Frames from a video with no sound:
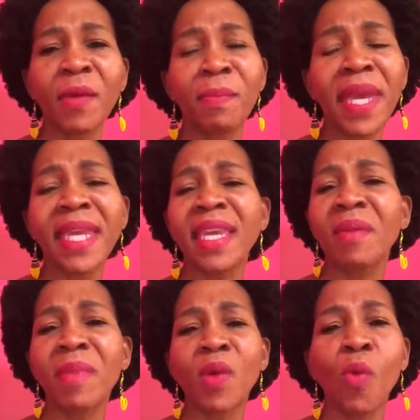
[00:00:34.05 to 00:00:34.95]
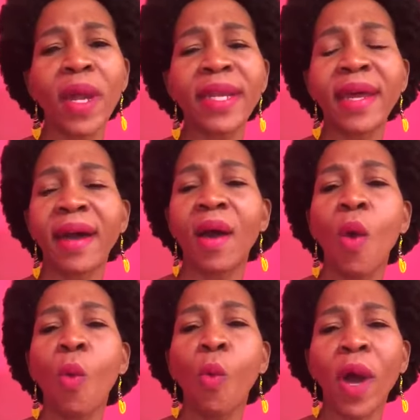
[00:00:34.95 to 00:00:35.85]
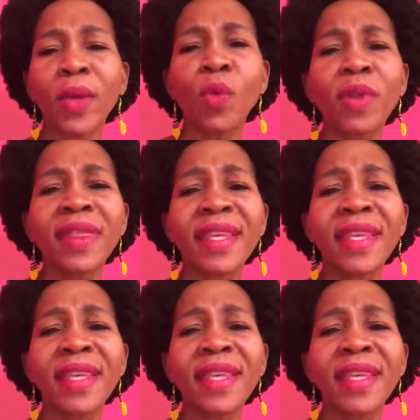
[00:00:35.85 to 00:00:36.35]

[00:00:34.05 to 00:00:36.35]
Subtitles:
making me wonder, what would